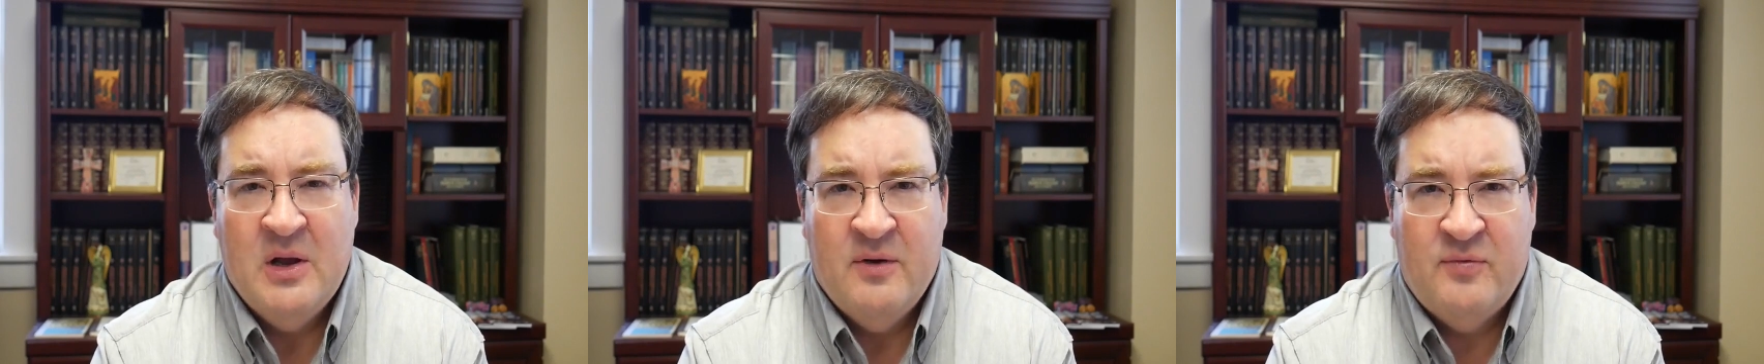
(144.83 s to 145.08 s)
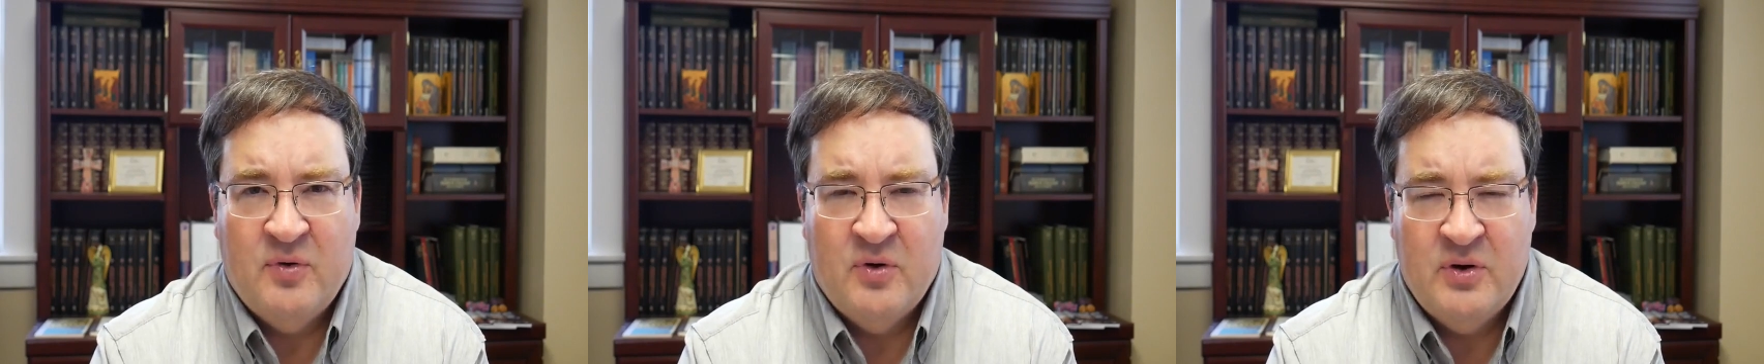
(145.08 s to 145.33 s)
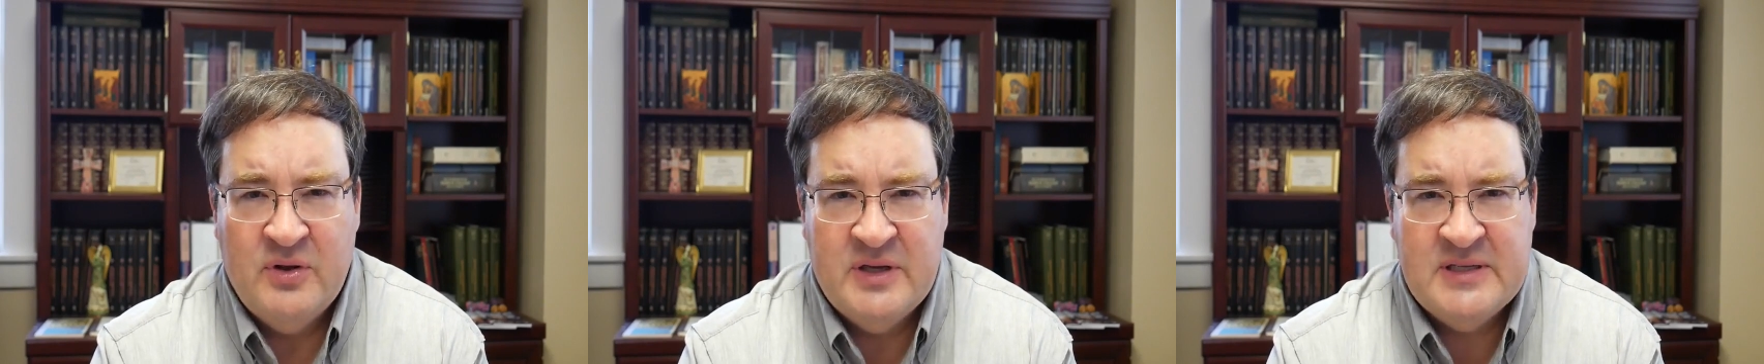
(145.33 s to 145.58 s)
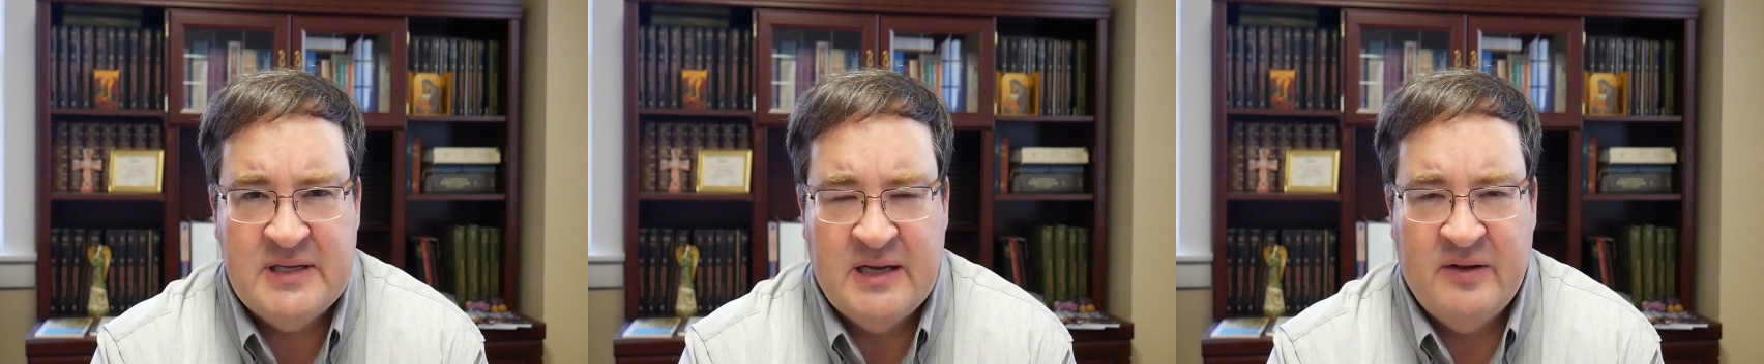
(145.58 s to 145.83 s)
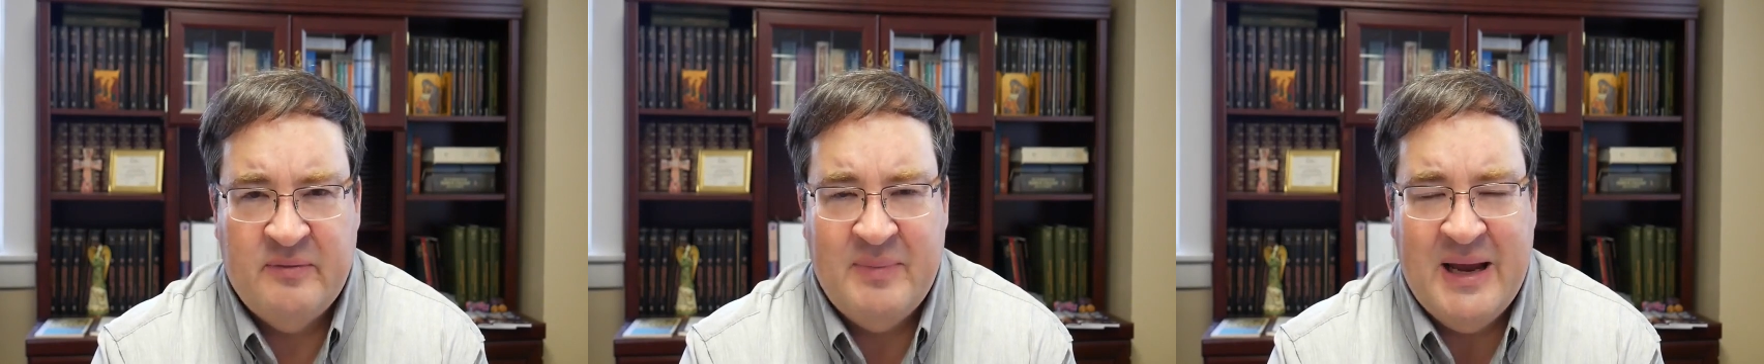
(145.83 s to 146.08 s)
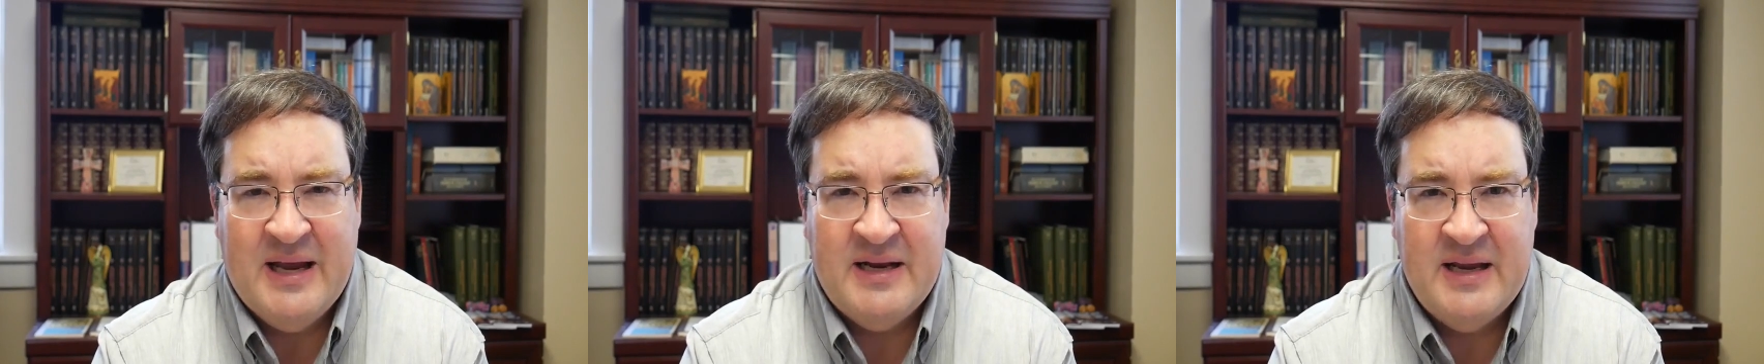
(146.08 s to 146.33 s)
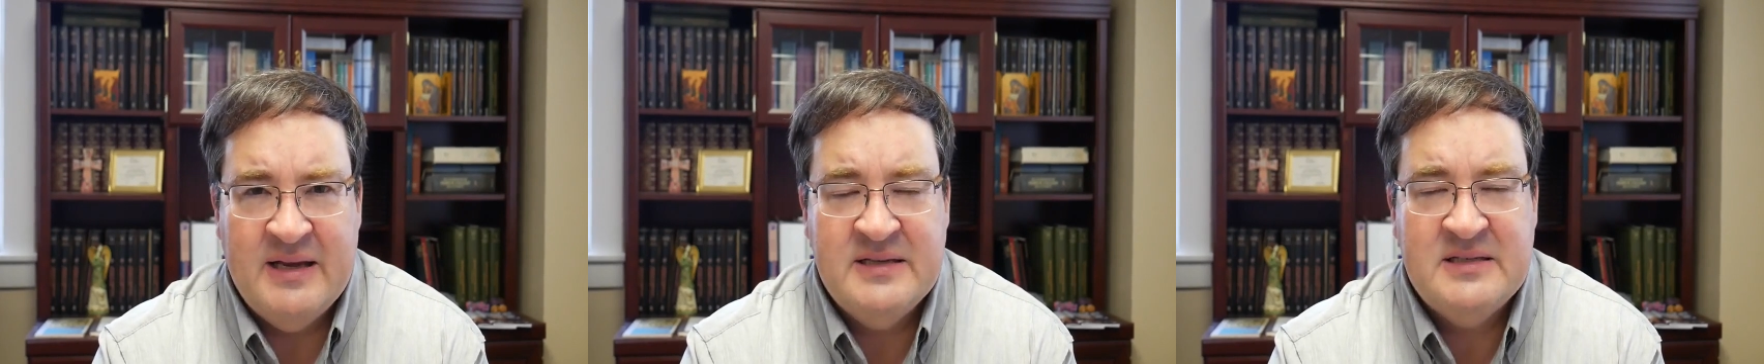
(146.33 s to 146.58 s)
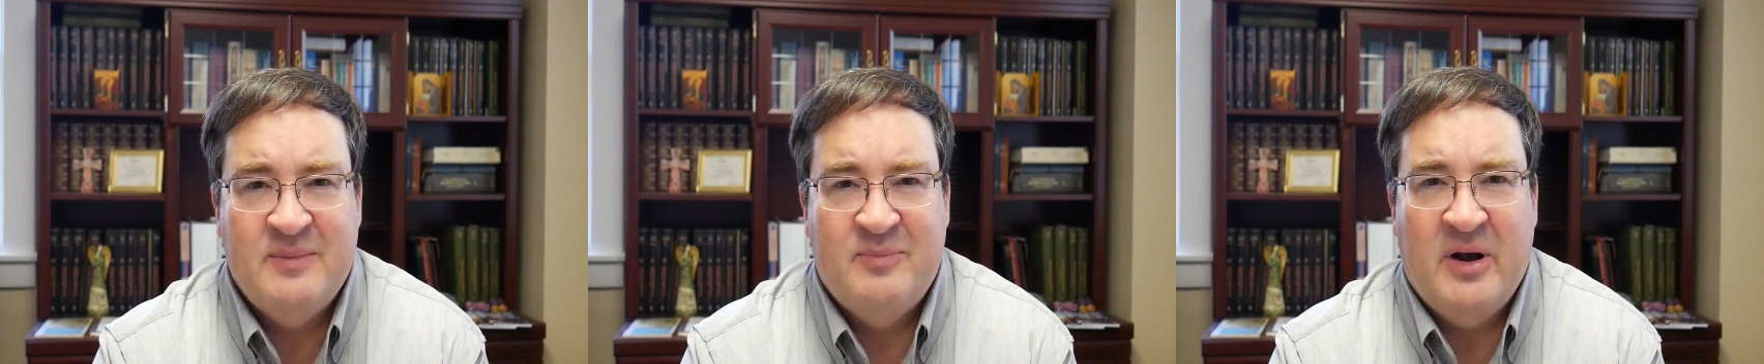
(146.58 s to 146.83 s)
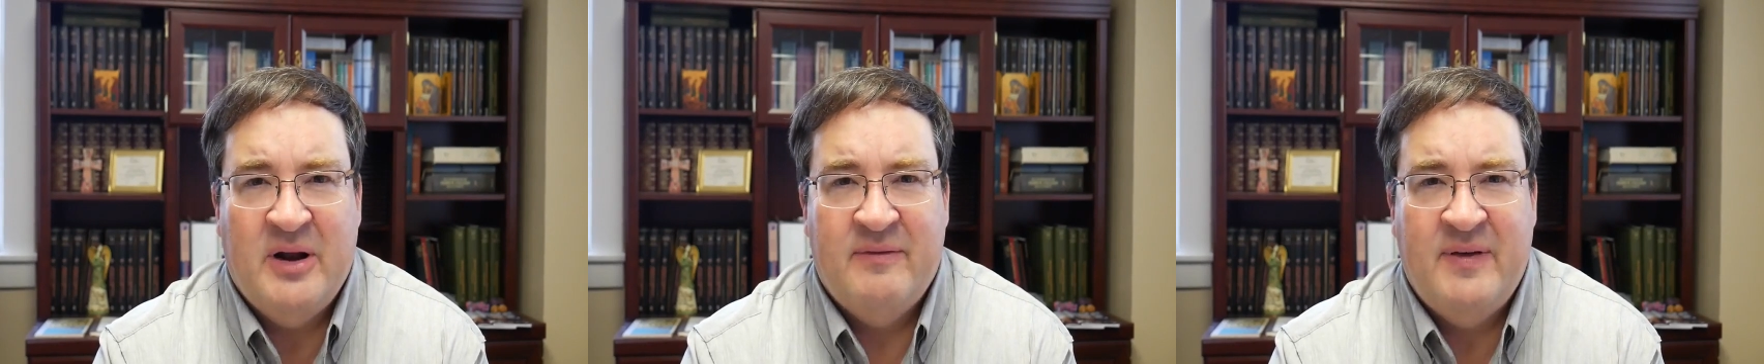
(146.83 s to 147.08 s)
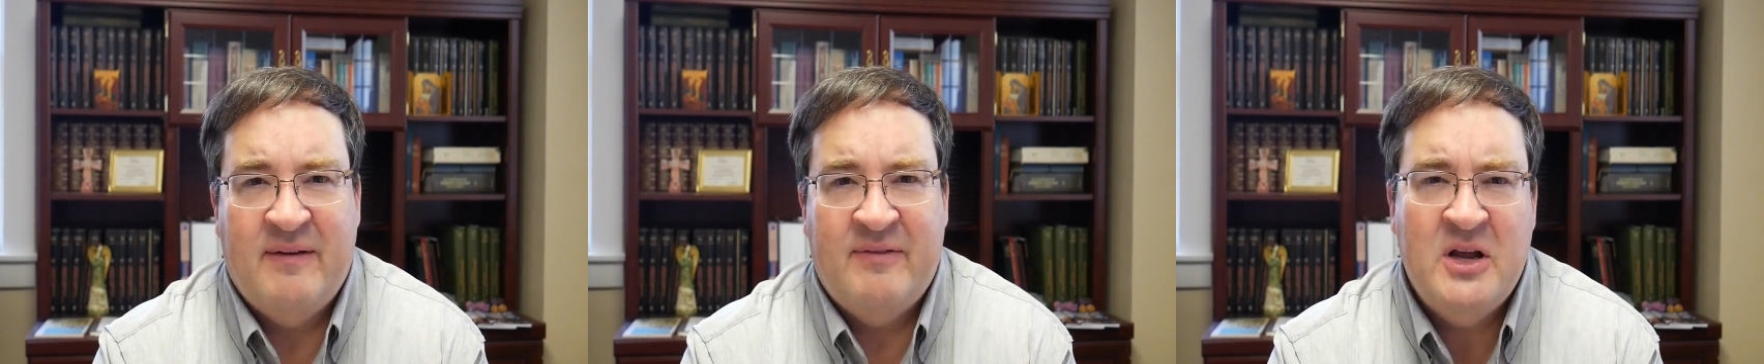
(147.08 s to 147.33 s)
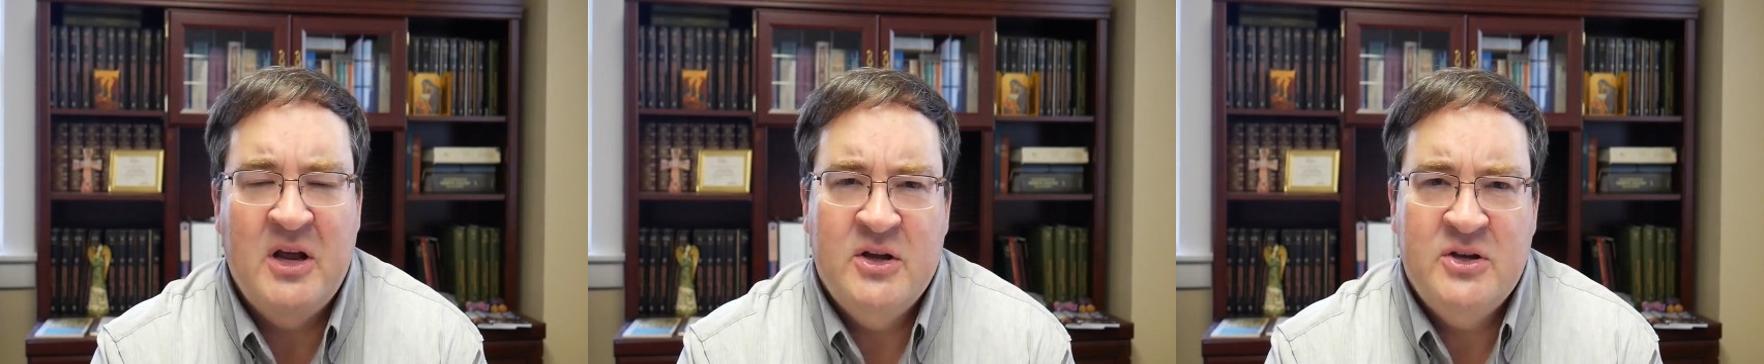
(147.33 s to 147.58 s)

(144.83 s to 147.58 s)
For the Son of Man is the bread of heaven.